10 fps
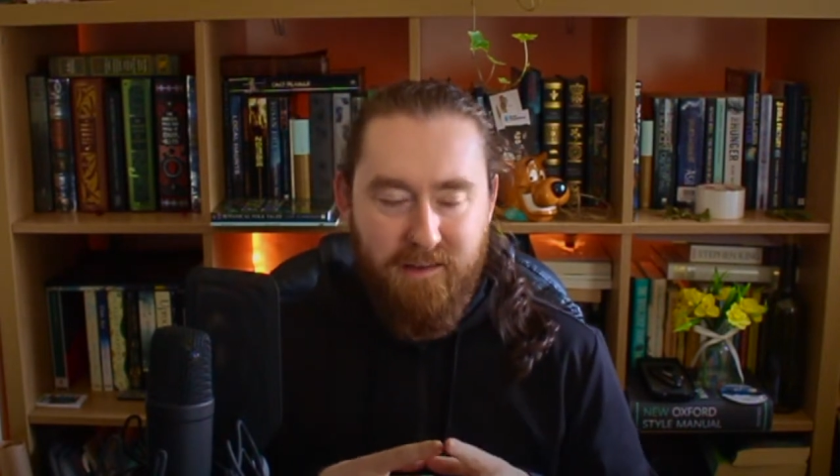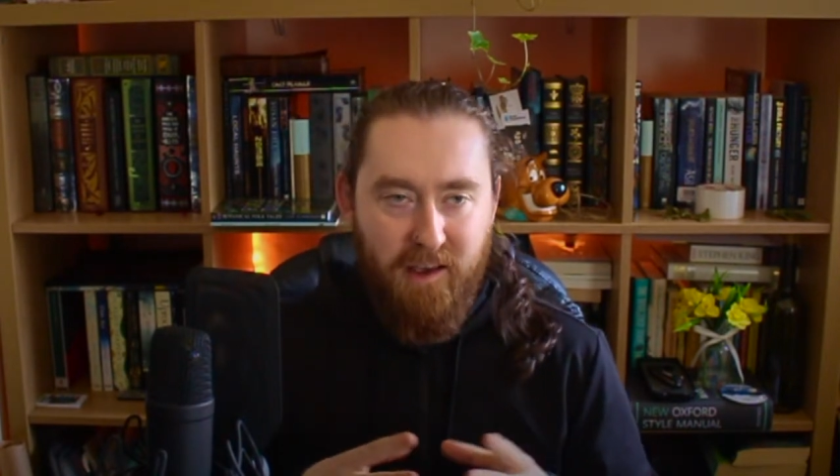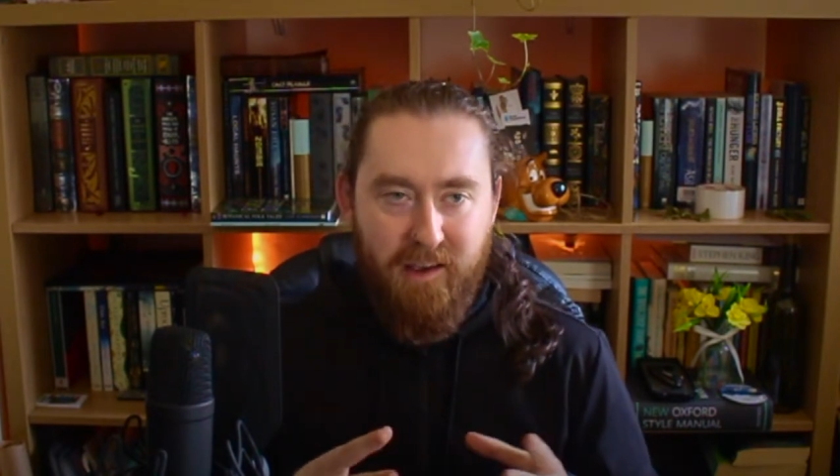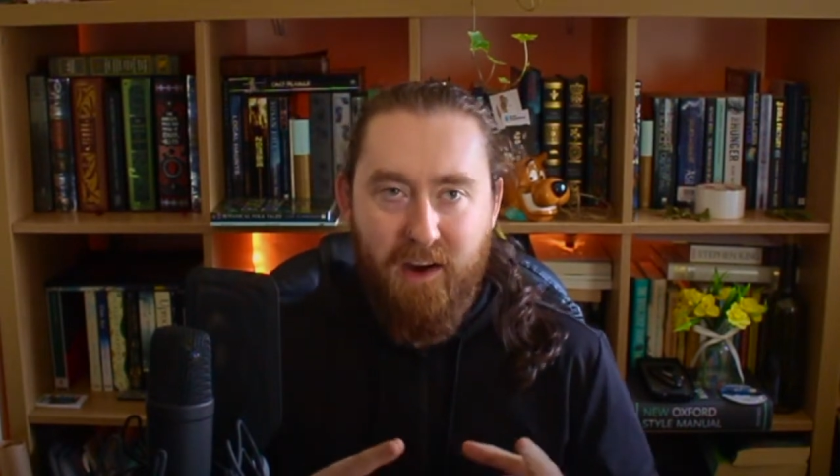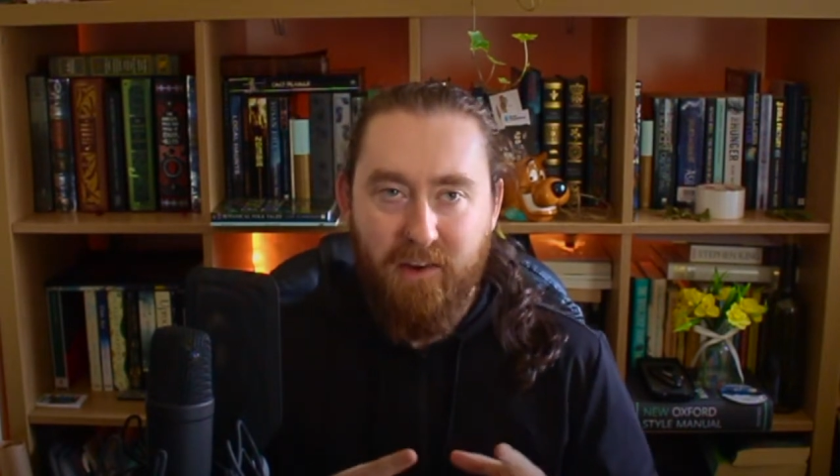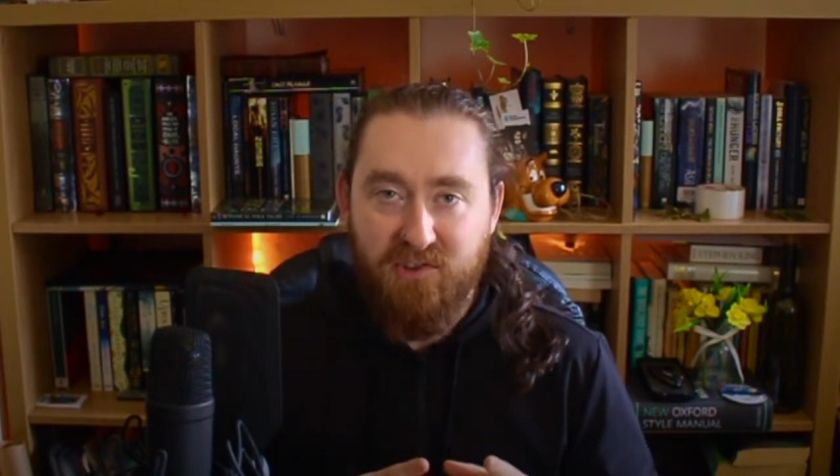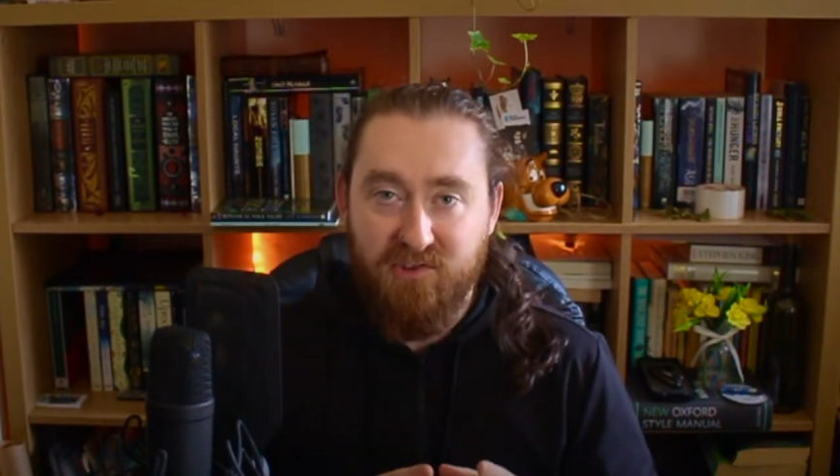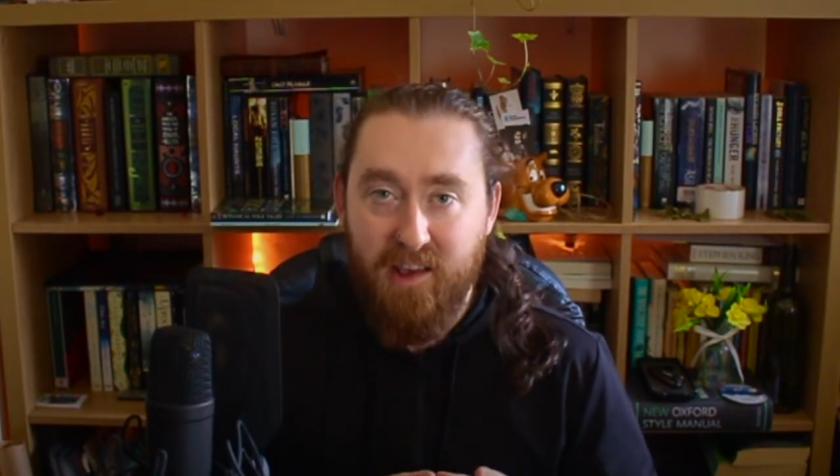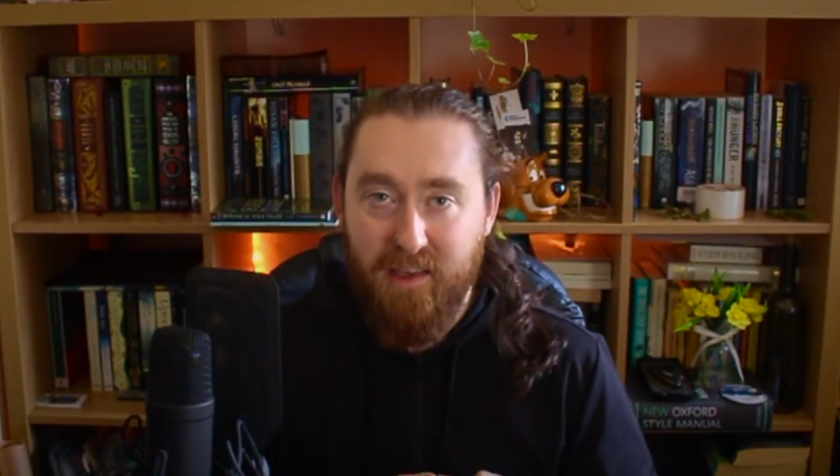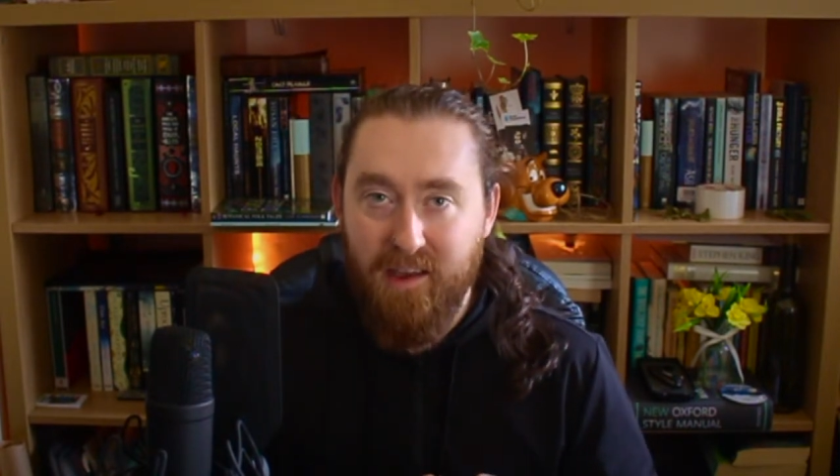uh,
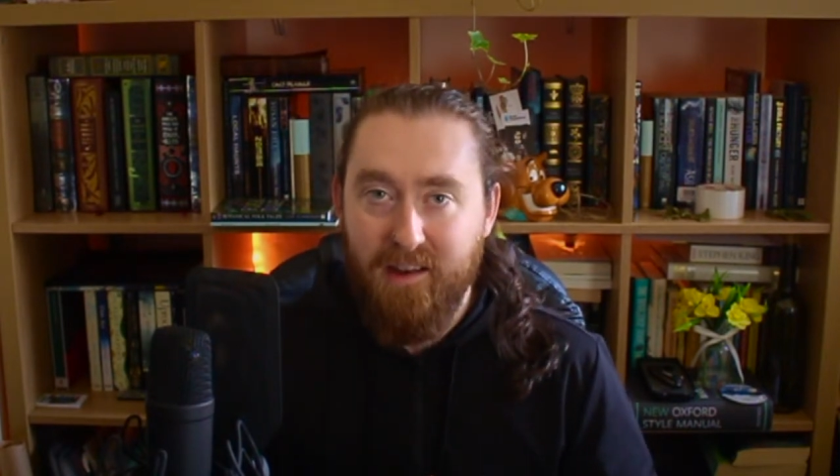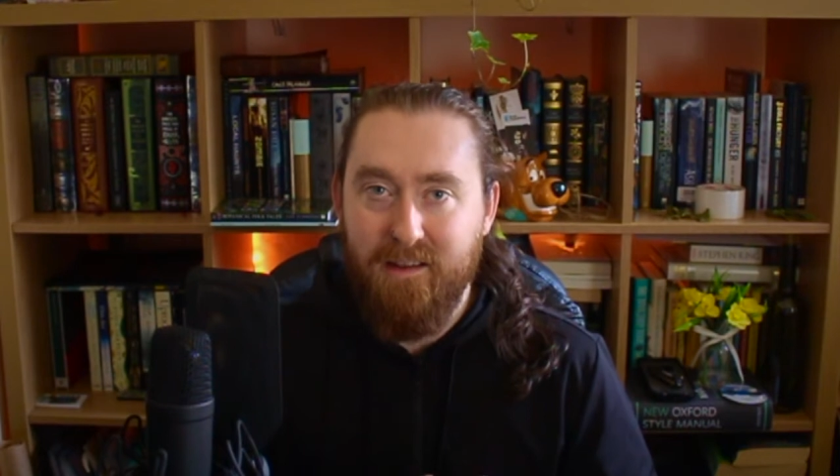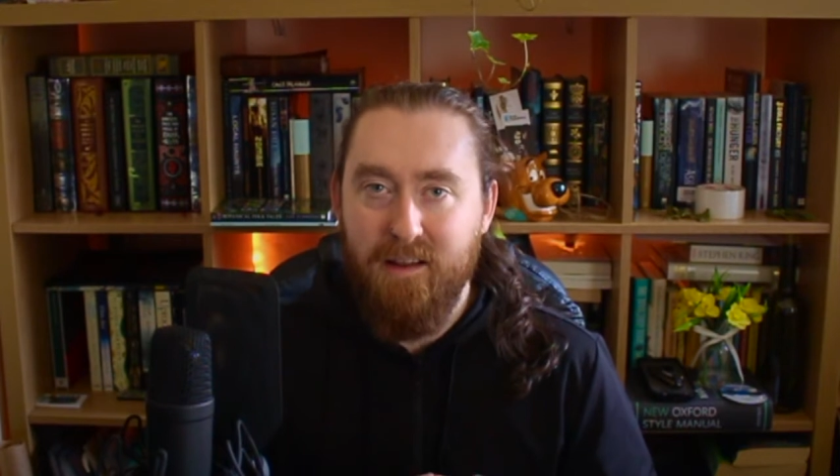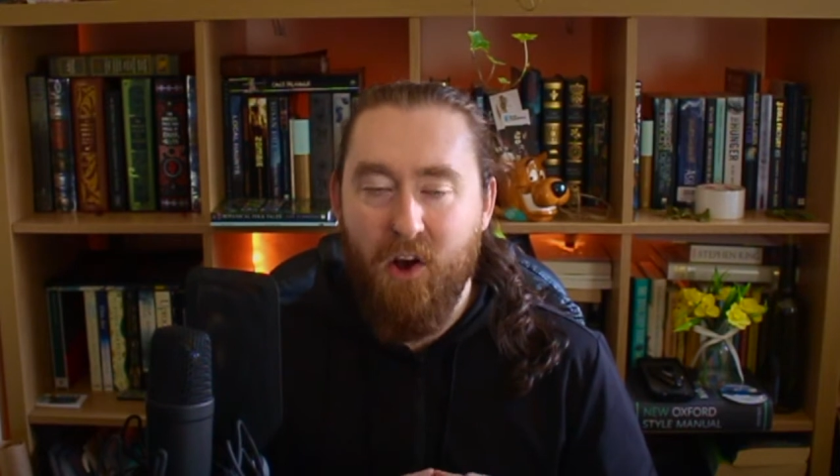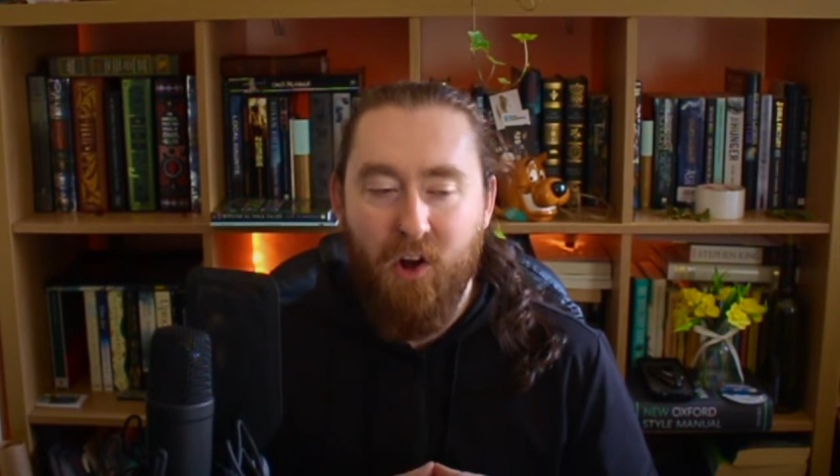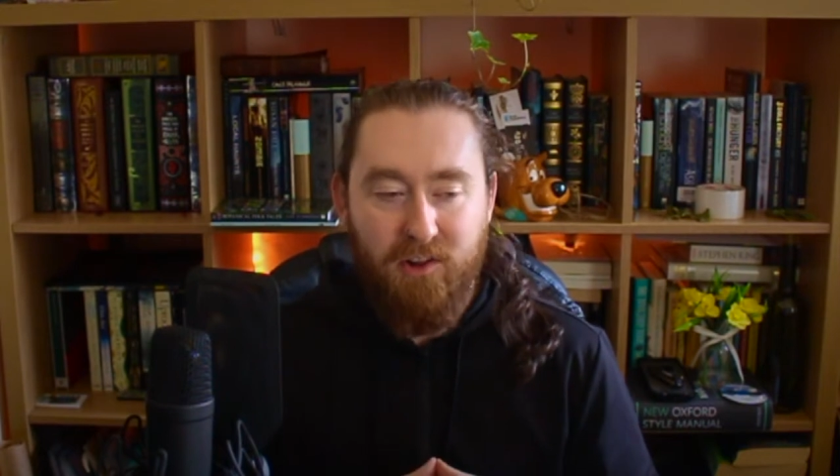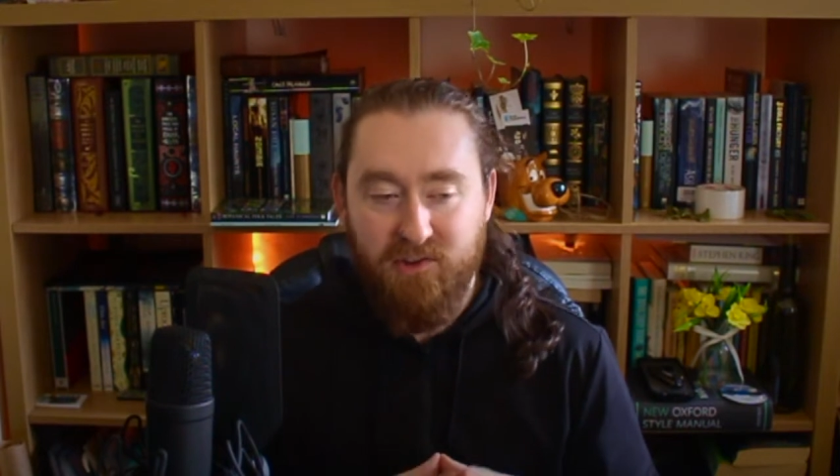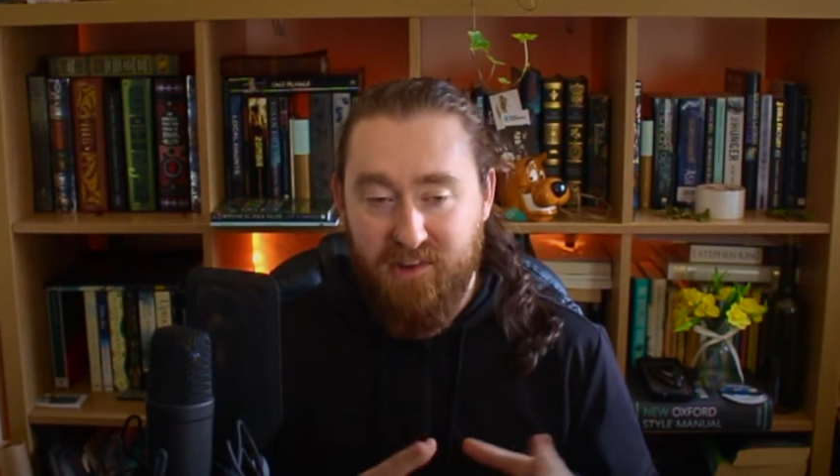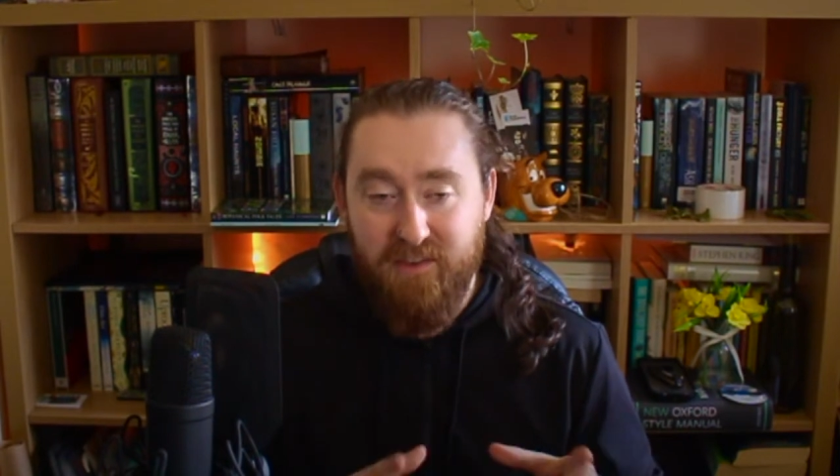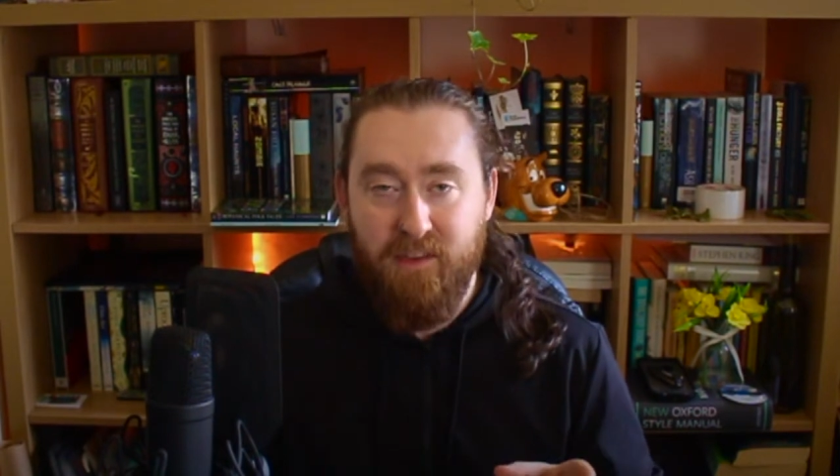characters that they
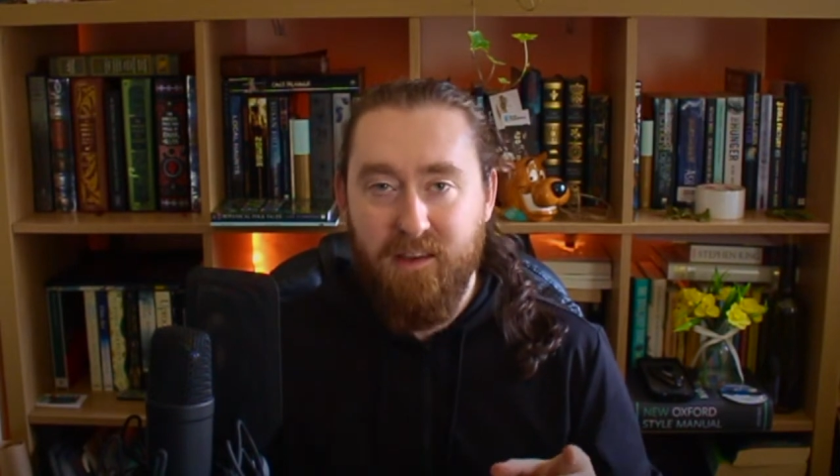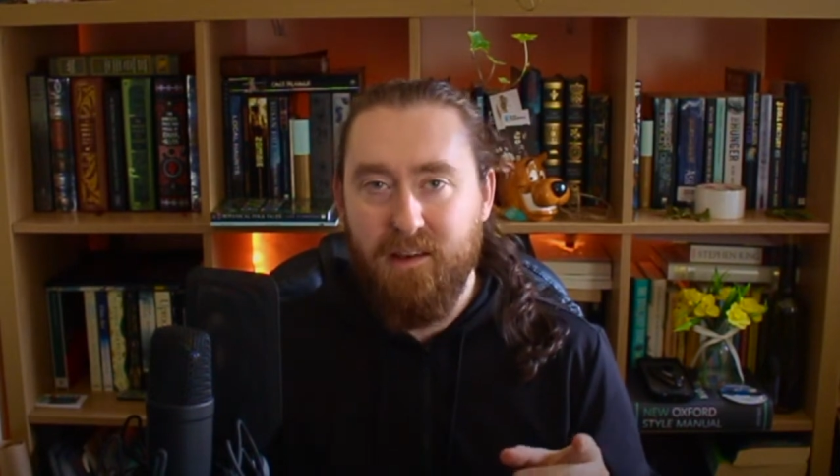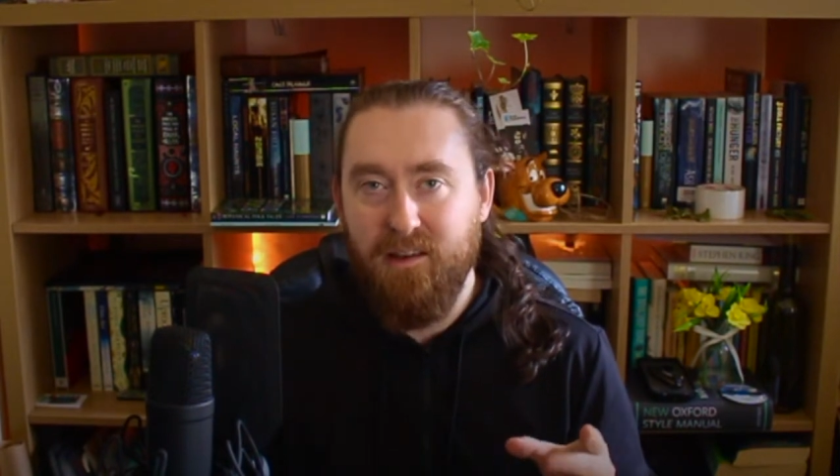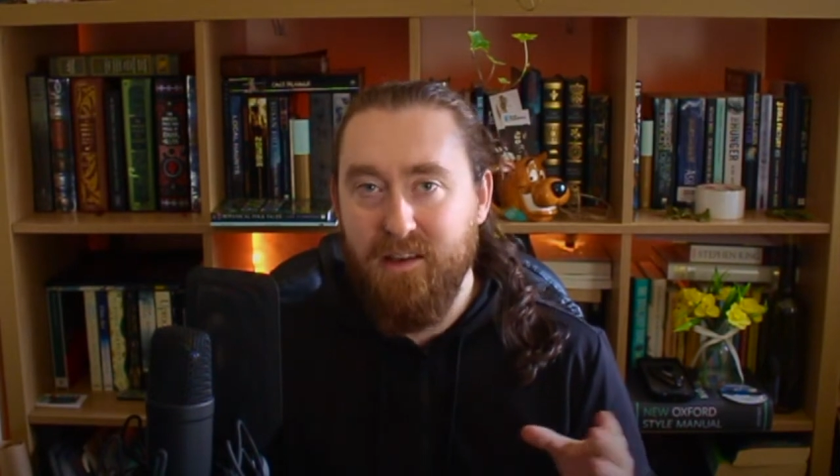all, even uh,